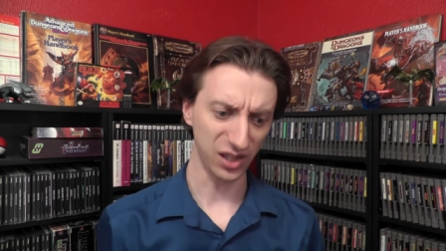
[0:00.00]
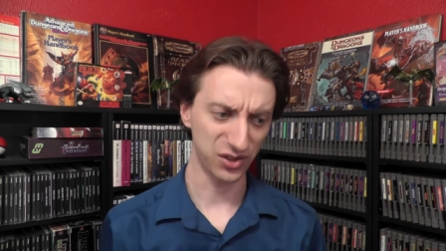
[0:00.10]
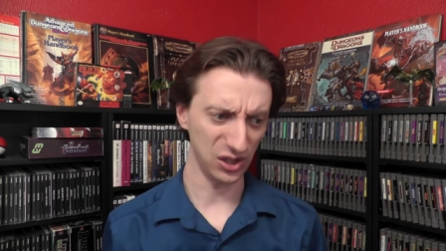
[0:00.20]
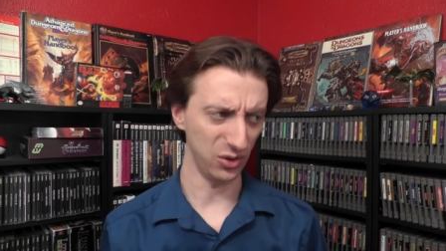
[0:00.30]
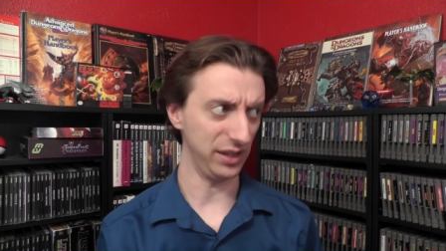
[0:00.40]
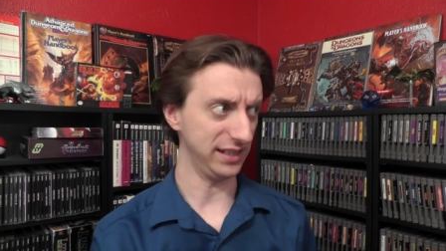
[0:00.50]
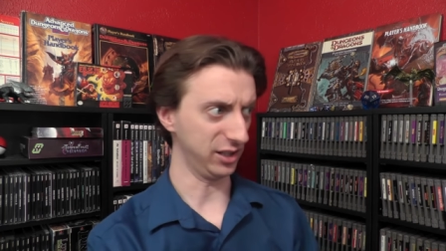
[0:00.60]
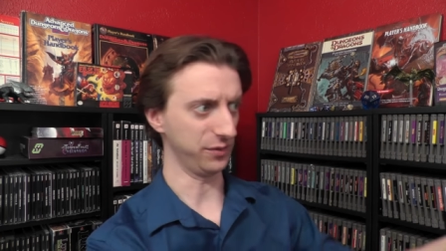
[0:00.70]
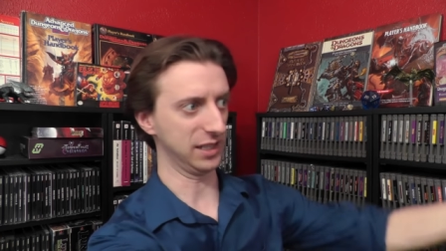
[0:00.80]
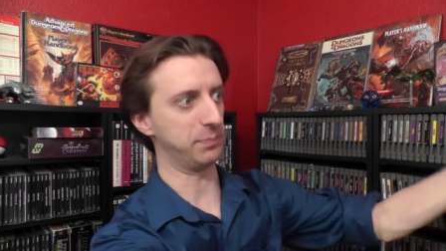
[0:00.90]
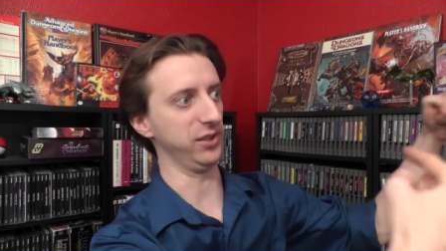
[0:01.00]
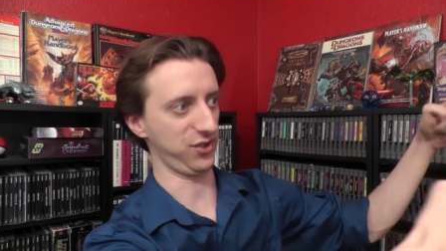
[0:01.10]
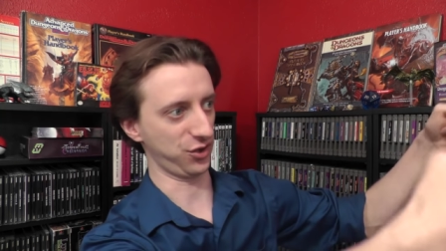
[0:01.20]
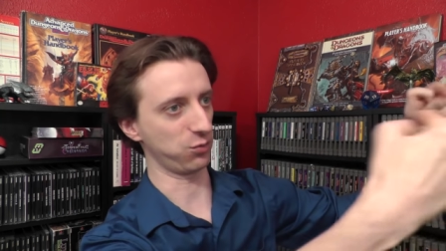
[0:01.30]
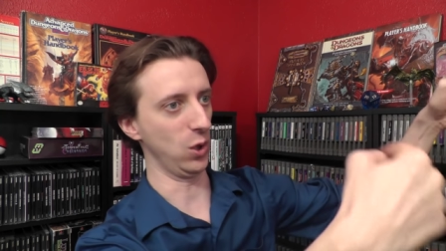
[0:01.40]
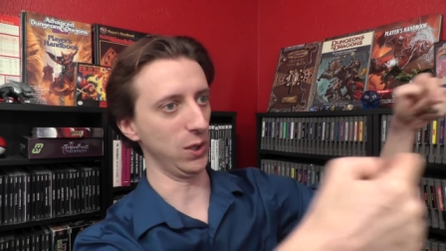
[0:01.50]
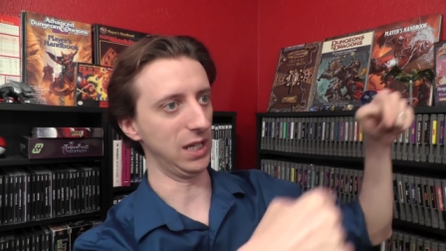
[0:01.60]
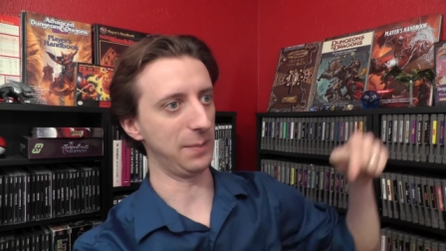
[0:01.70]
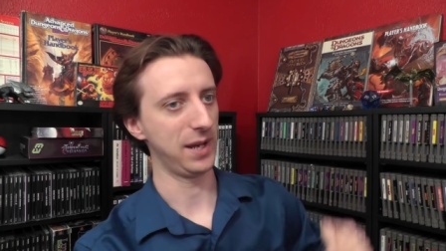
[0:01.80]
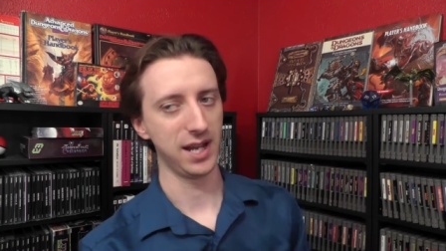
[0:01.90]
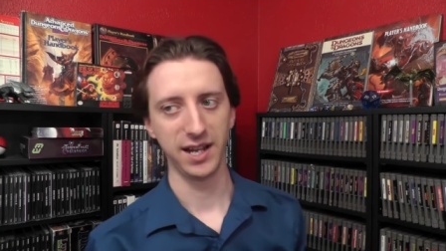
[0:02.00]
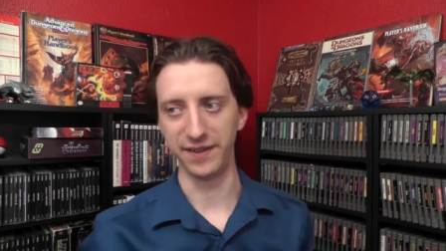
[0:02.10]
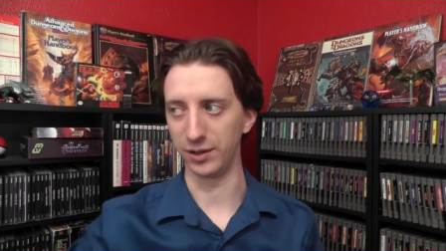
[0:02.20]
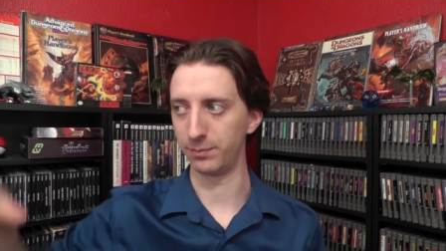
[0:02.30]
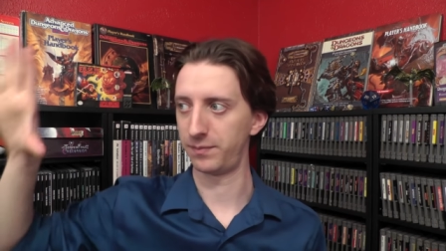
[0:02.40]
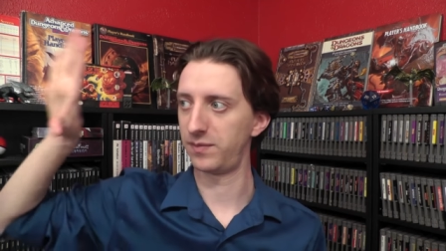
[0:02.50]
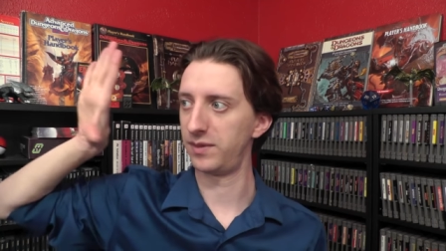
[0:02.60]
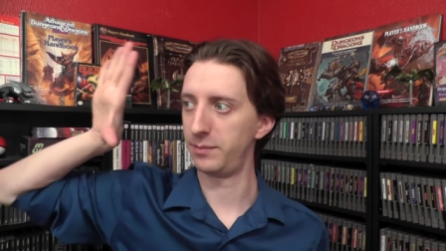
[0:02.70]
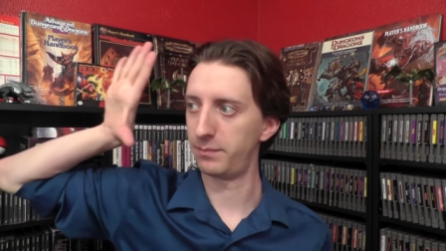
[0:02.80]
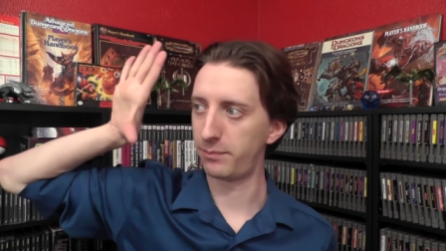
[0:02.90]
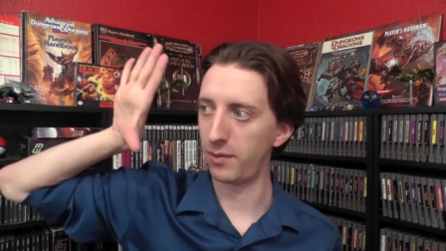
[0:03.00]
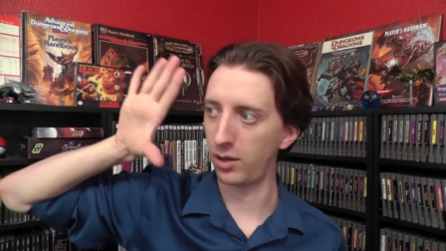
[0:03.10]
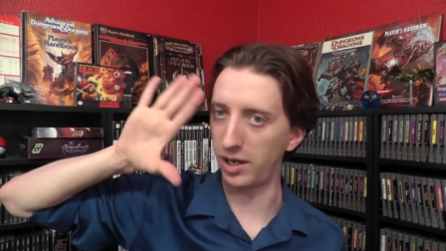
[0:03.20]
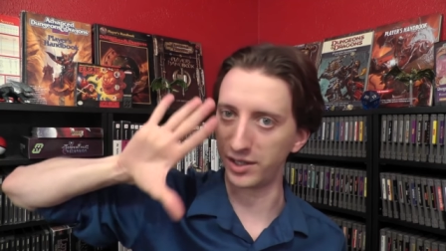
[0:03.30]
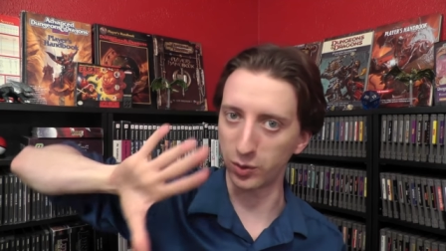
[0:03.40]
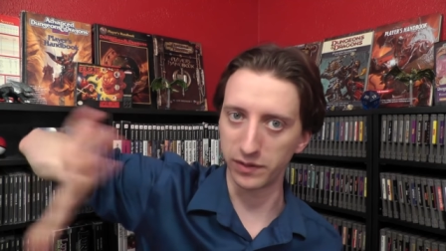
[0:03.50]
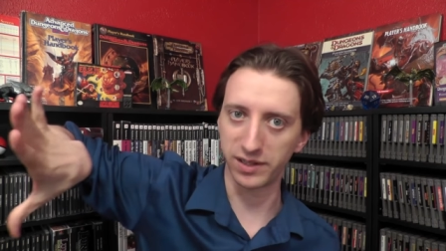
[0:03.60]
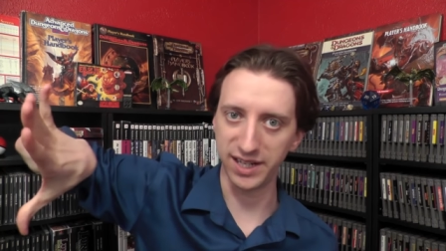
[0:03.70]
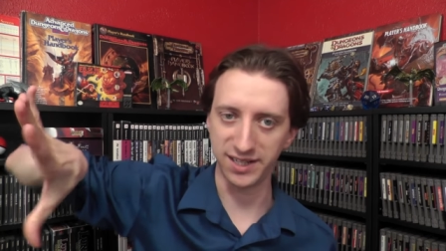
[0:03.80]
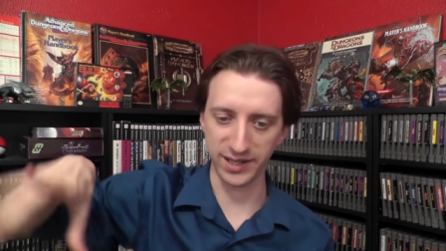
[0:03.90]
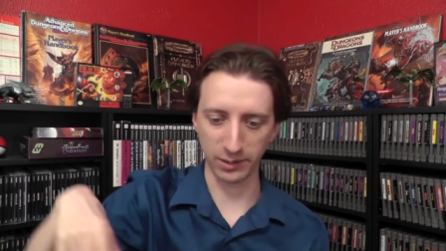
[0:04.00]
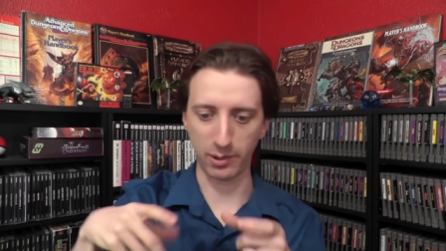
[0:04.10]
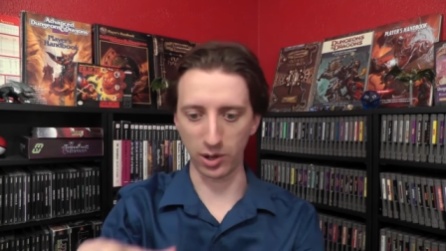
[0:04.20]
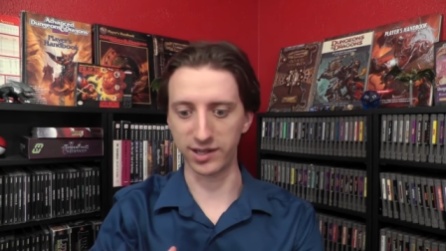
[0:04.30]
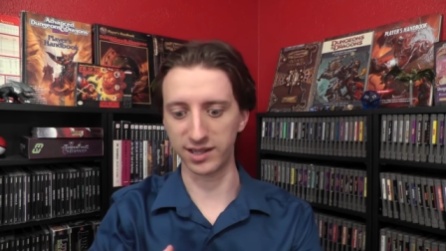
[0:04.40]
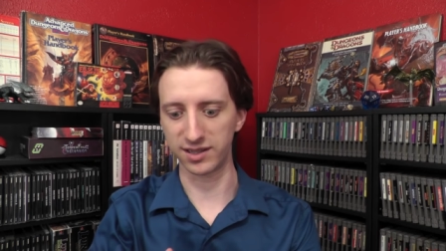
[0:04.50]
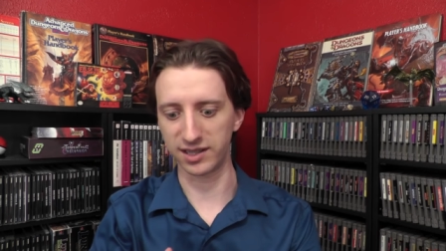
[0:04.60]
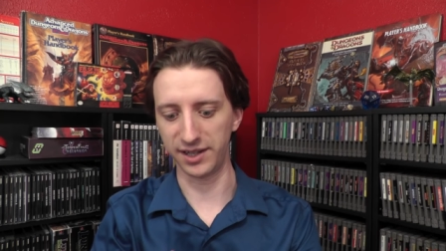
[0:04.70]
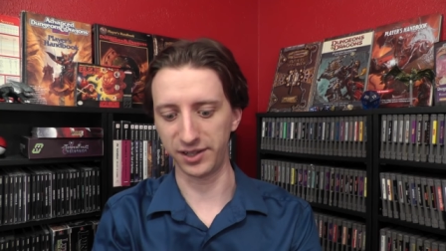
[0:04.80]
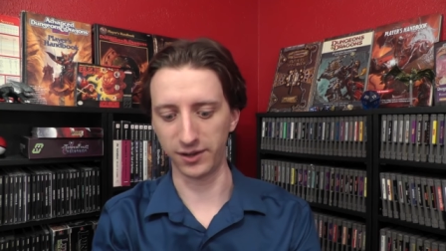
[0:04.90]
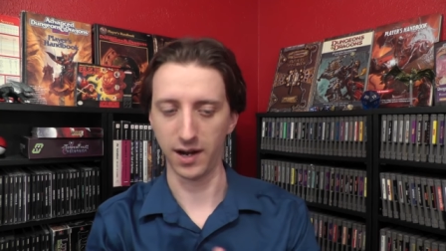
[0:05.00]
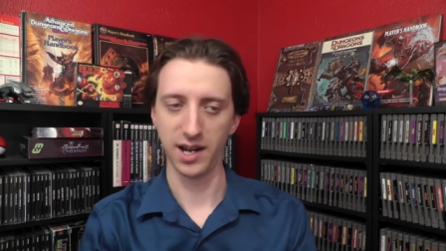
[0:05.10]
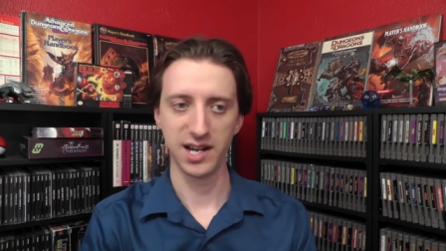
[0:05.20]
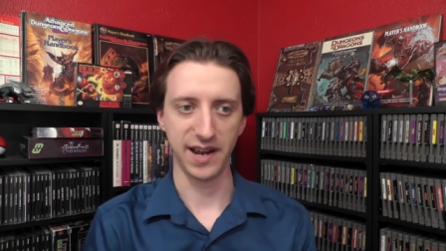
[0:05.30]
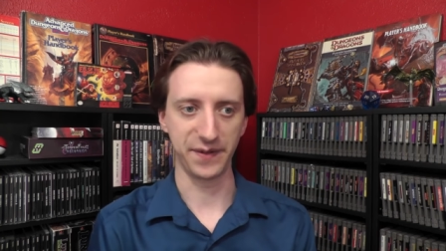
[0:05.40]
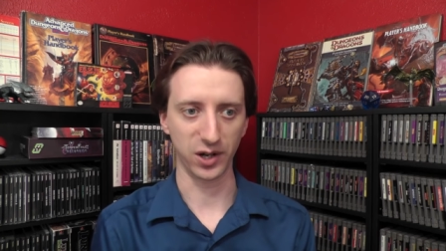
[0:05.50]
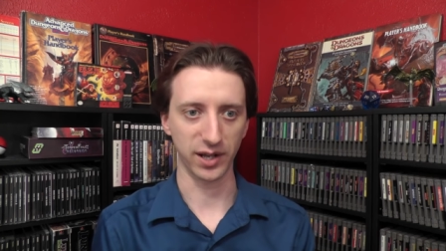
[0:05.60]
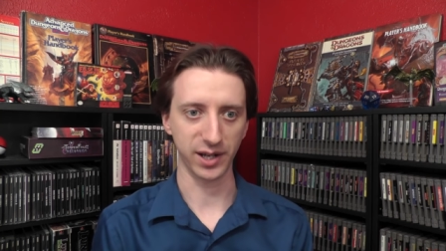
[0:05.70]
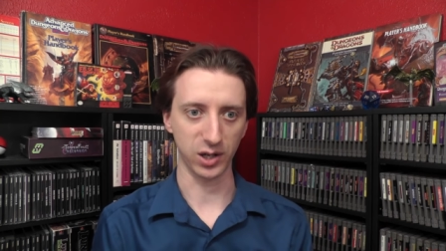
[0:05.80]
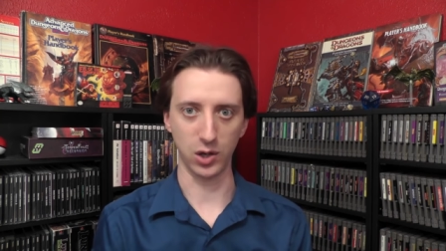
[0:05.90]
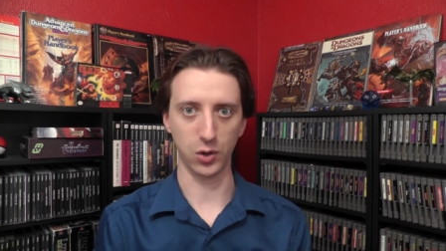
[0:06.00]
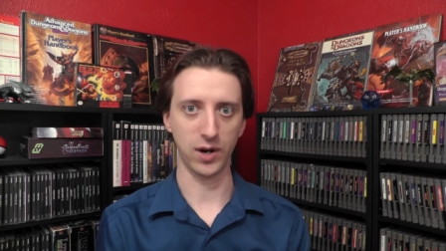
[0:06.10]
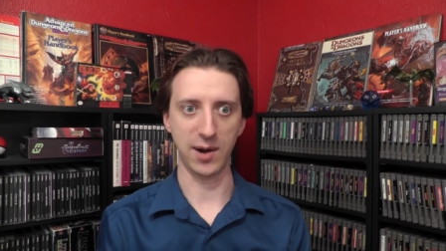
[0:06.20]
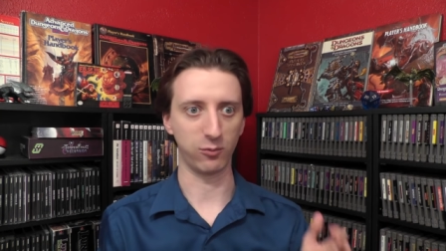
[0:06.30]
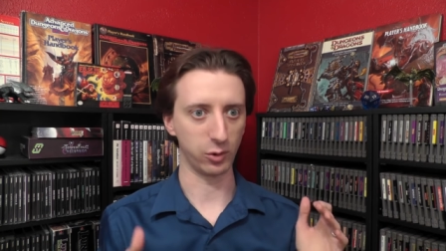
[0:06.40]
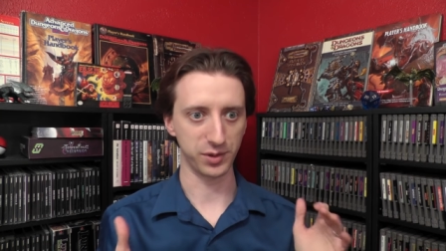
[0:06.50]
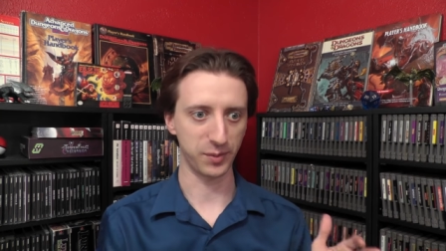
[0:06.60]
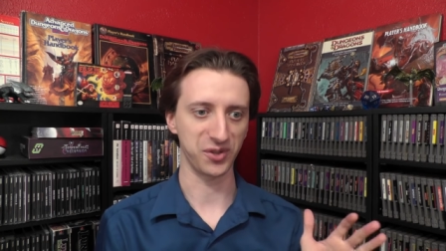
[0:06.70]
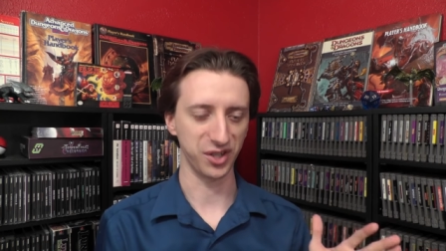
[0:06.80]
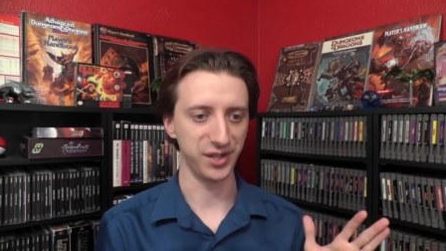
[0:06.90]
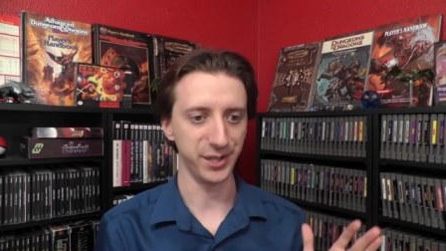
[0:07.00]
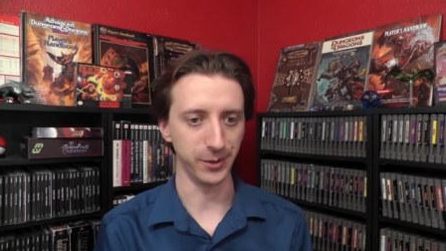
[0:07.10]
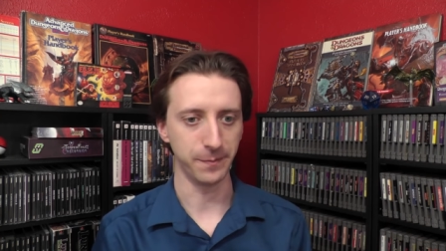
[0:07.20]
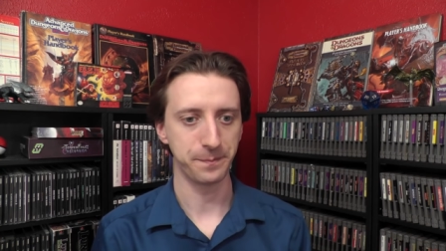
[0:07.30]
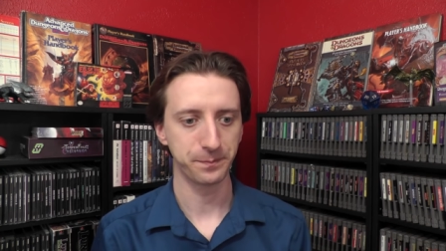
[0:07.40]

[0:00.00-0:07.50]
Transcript: So then, you know, these ballistas roll up. They're Dornclan's here, parties in the center, and they're like, oh crap, what are we supposed to do?